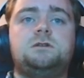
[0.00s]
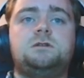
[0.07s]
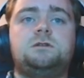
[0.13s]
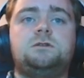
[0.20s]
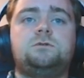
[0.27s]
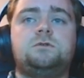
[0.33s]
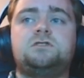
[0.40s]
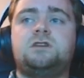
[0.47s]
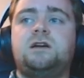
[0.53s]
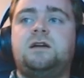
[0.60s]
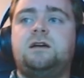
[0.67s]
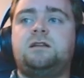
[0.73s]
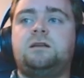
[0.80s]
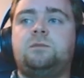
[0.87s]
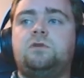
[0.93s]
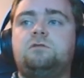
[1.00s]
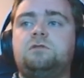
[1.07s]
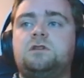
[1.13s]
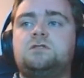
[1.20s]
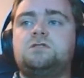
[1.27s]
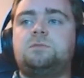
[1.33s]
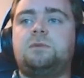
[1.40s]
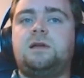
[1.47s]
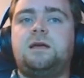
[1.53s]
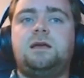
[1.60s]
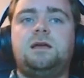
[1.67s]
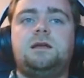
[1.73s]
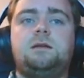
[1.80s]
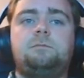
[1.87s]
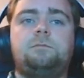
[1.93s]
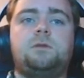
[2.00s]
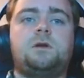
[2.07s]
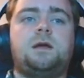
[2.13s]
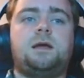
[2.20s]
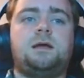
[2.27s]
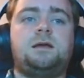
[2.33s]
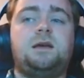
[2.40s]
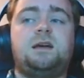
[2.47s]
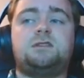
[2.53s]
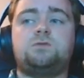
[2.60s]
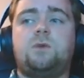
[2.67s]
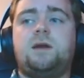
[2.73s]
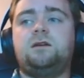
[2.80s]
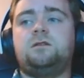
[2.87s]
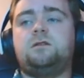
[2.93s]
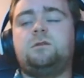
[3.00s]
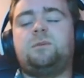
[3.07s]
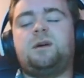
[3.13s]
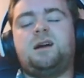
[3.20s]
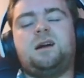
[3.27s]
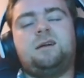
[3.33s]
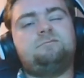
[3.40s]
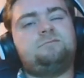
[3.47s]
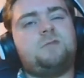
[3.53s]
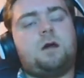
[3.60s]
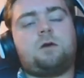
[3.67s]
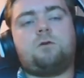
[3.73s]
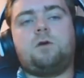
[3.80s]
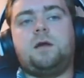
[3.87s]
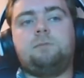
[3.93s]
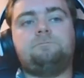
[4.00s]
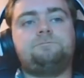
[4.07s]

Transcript: which I had the privilege of playing in. But yeah, 20 under par, not great.